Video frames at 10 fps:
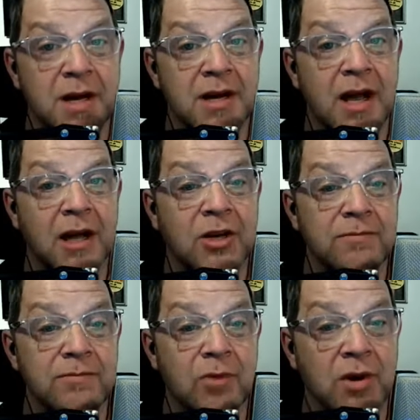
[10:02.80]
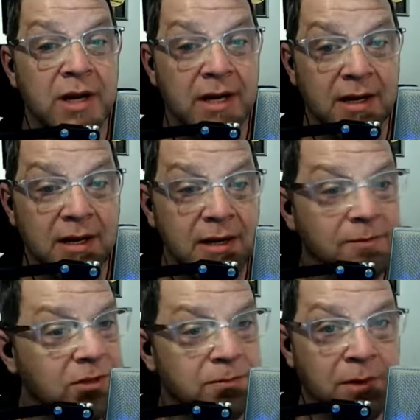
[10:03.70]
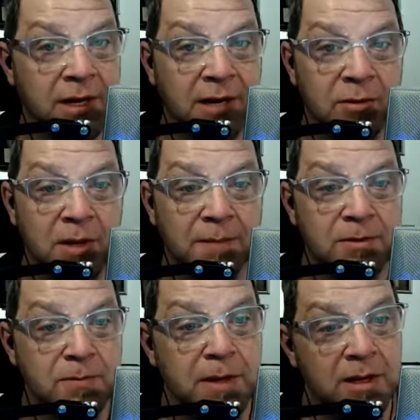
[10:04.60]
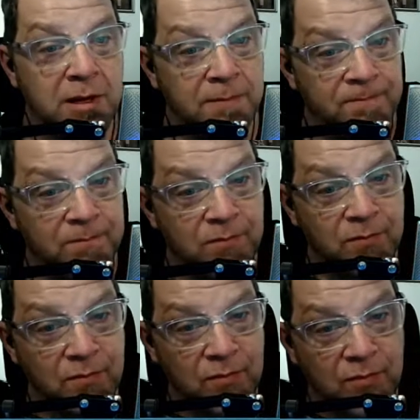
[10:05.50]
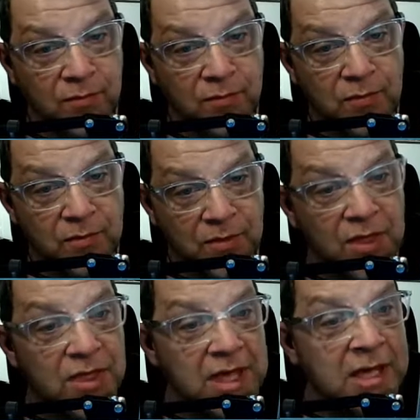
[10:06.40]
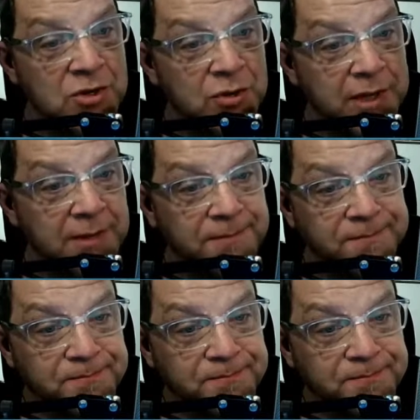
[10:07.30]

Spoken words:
Mundock, good morning. Just bringing everybody up to speed on the injury.